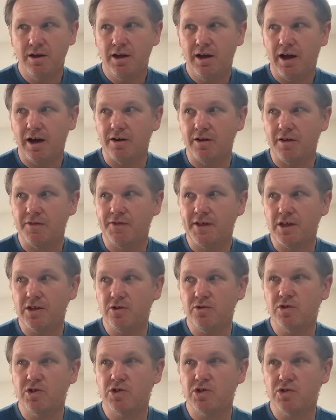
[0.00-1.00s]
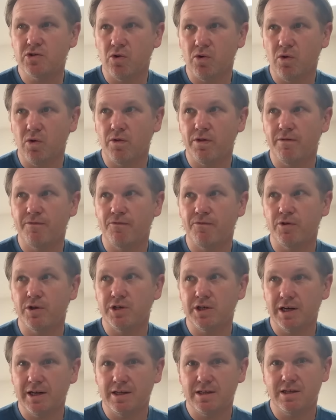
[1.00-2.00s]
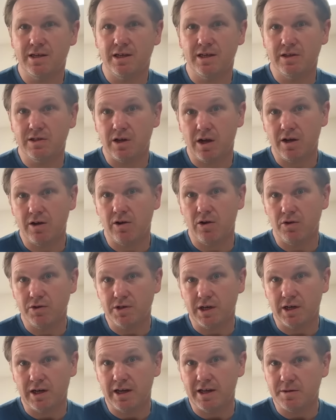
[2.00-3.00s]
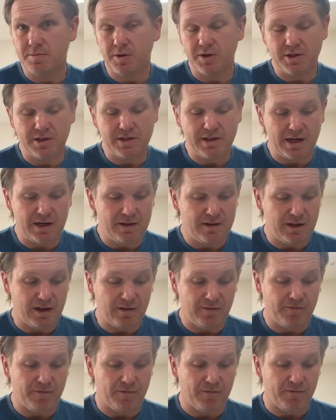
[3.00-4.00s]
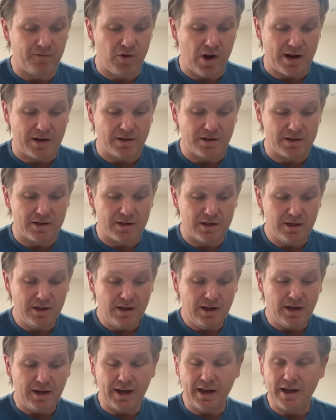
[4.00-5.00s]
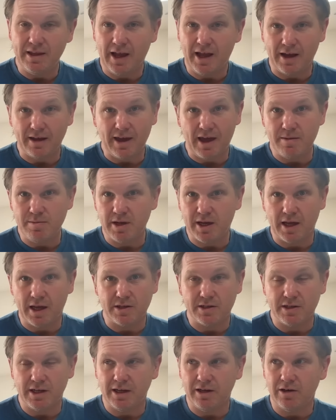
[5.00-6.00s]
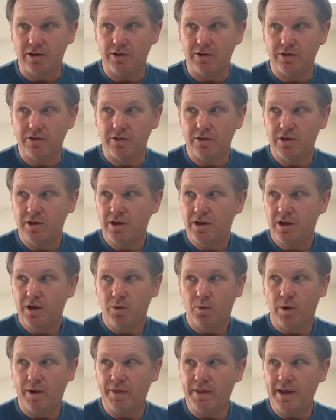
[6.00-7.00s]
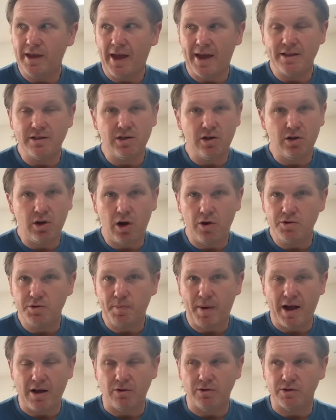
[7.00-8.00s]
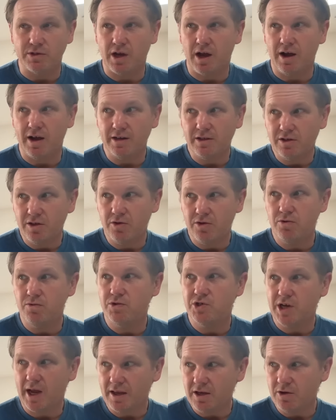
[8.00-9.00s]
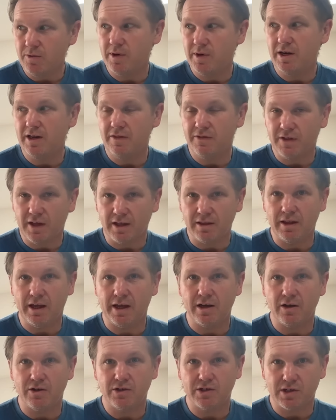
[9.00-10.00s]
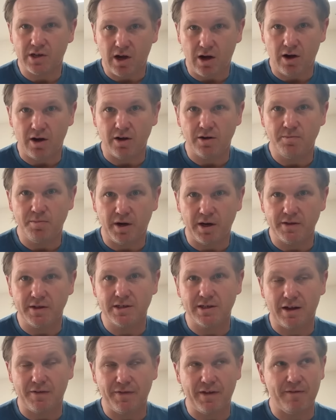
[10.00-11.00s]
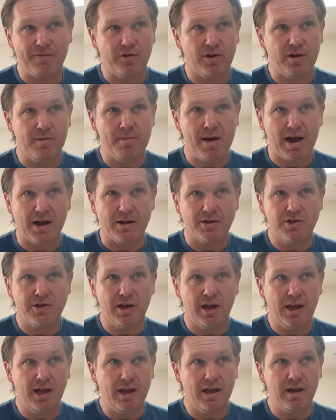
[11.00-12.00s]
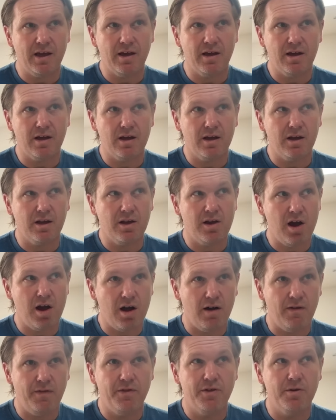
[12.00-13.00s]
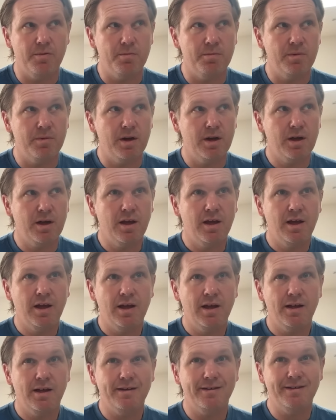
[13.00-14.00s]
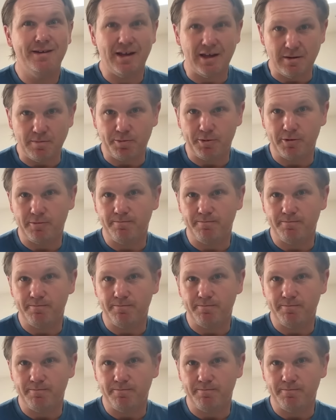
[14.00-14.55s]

And I think you saw the fragility psychologically as much as anything from France in that game against England. When they get into close battles, I do genuinely think they are scarred by the South Africa match. It cut them deep.